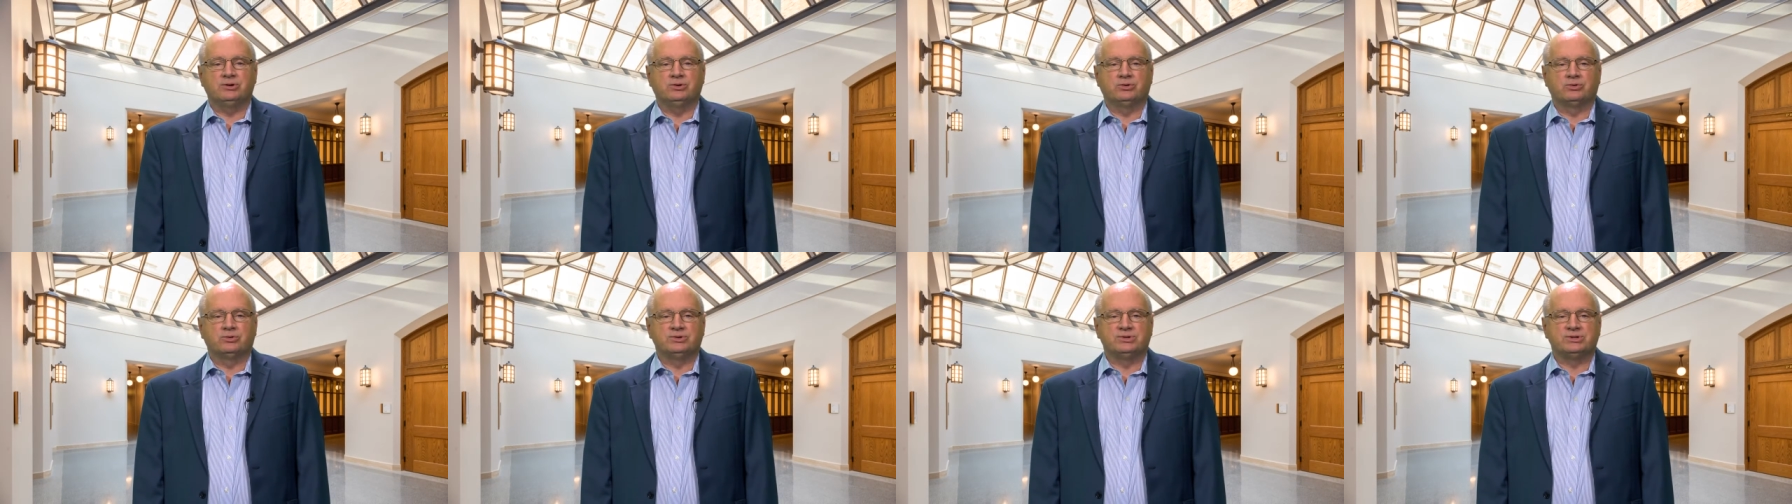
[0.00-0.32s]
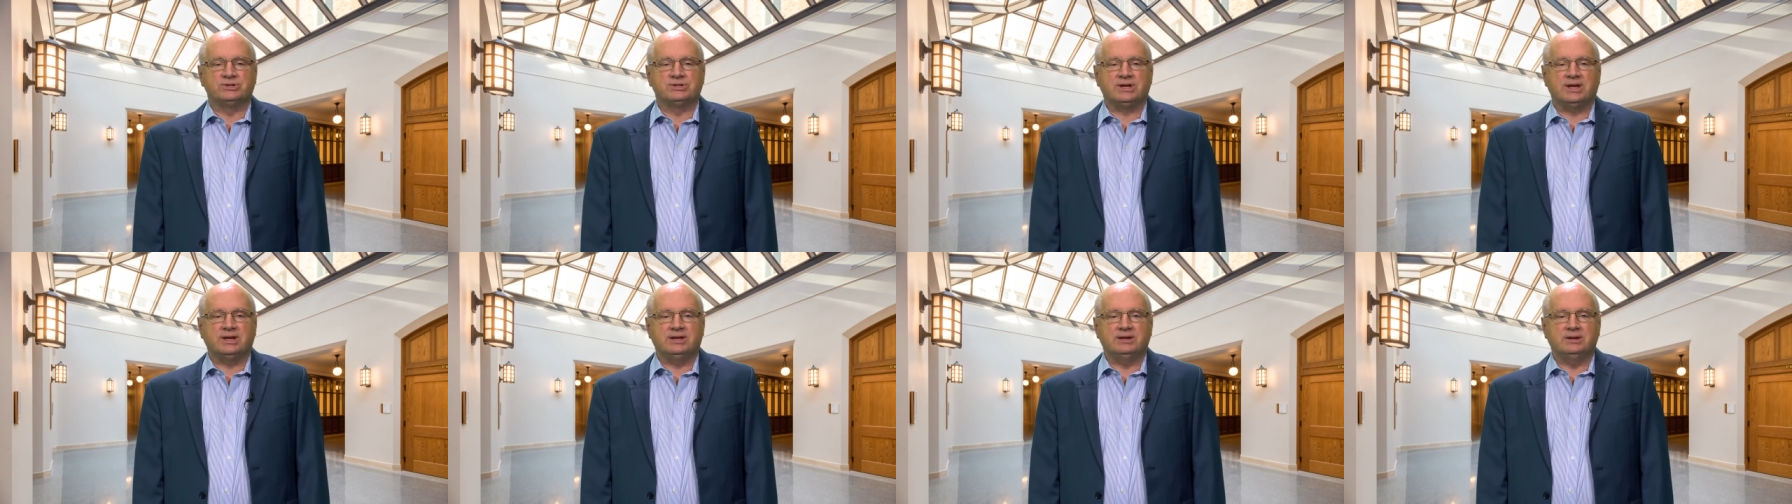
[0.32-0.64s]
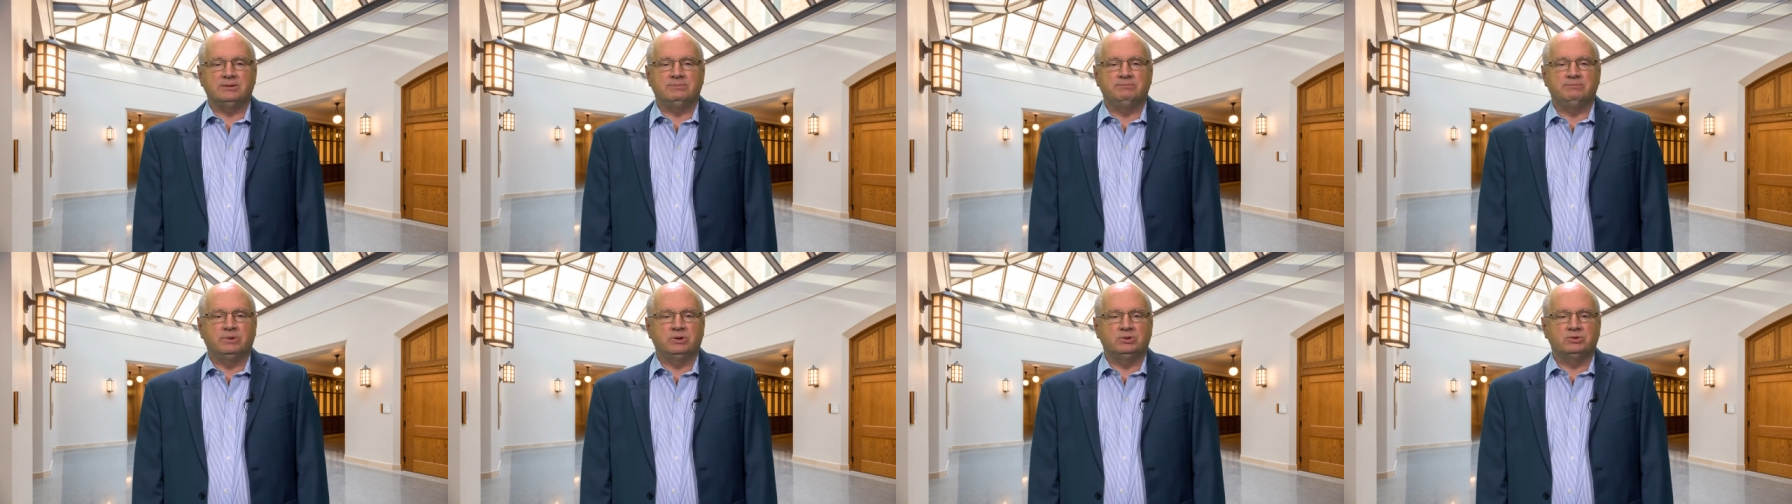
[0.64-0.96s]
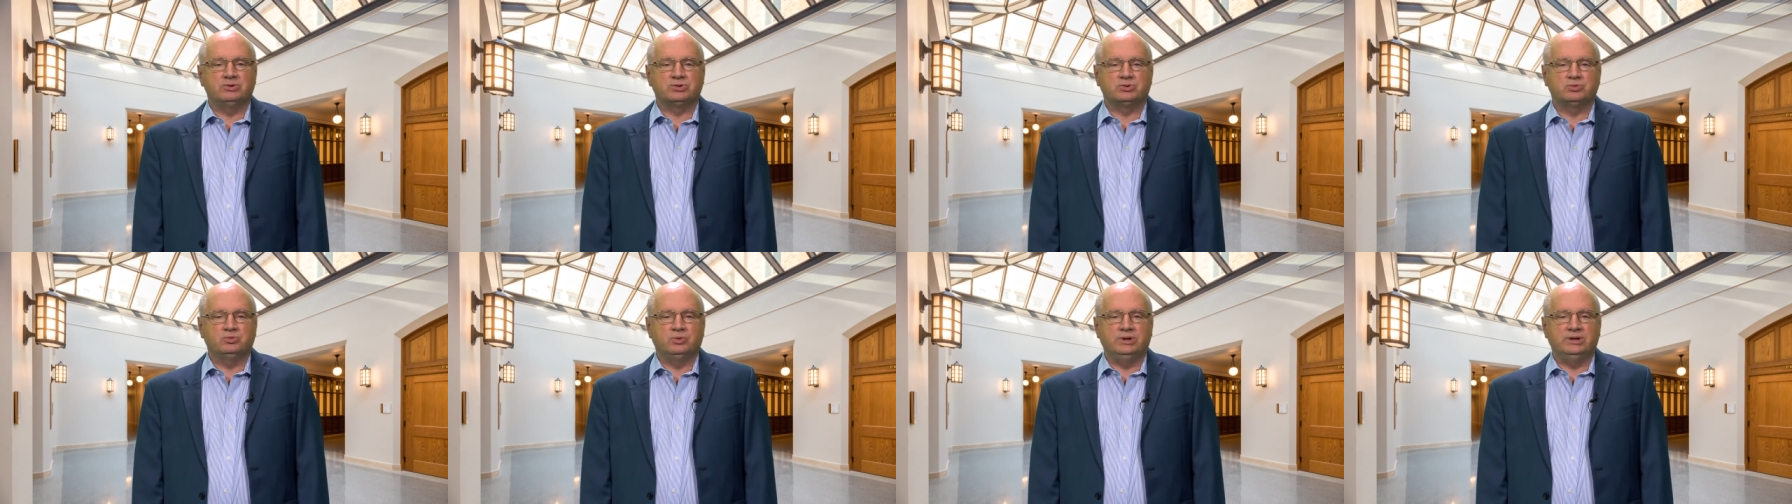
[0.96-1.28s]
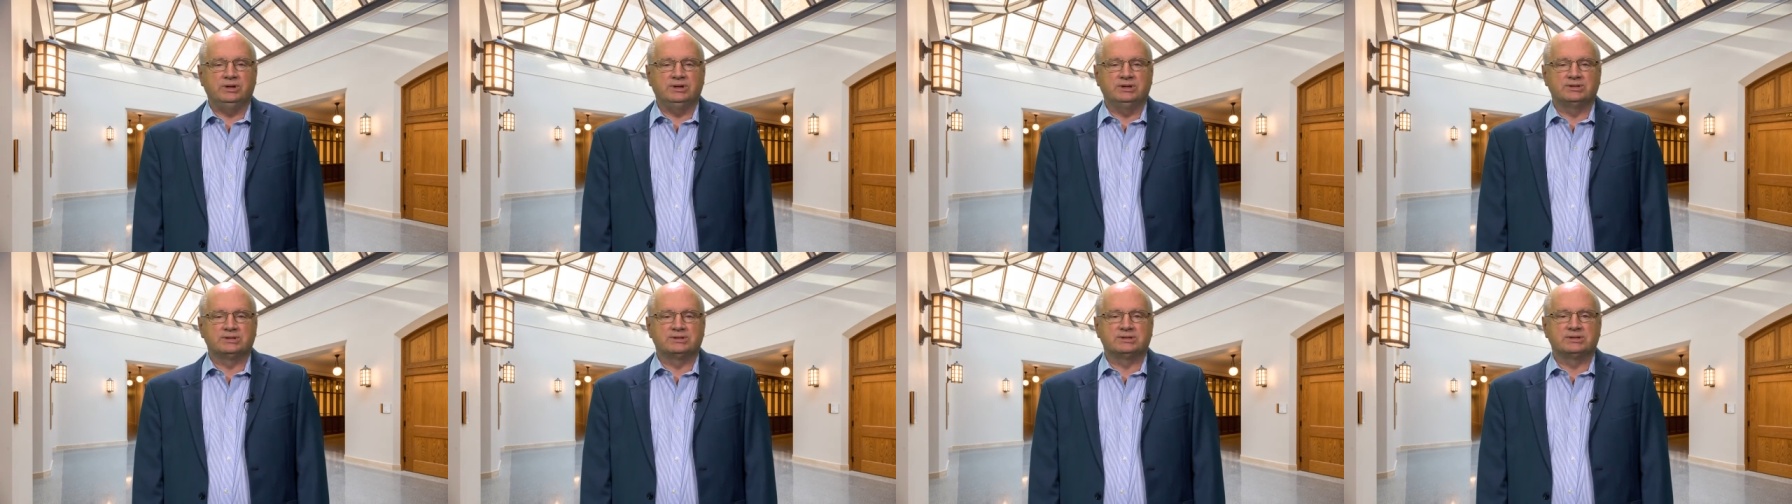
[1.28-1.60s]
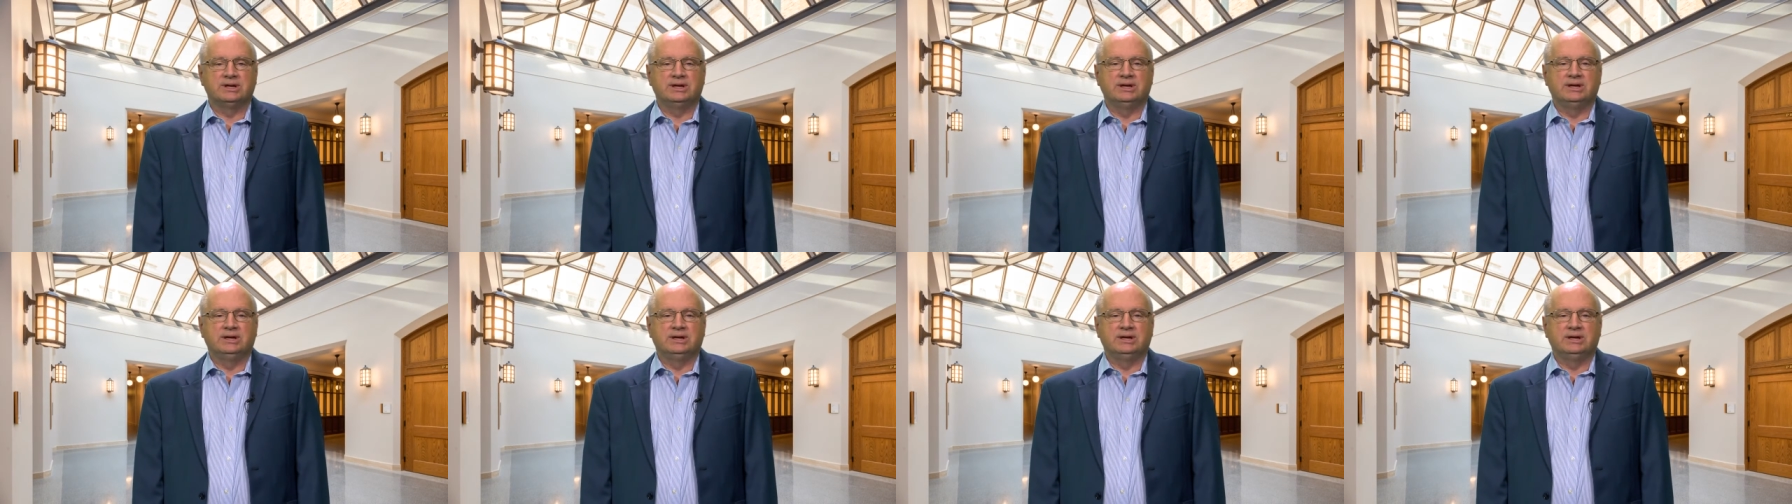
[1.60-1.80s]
or recited most weeks